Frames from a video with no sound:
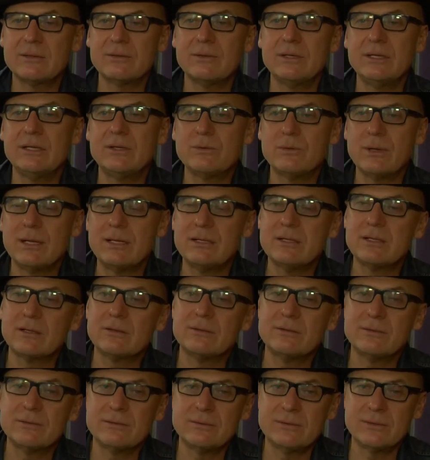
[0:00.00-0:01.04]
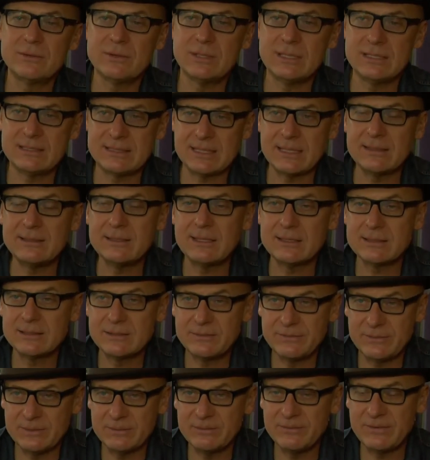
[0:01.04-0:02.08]
it went on to the Sundance
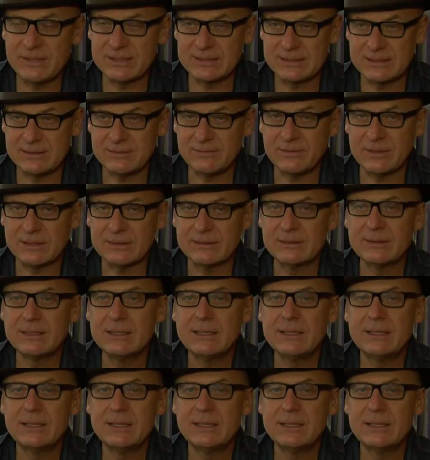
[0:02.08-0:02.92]
Film Festival.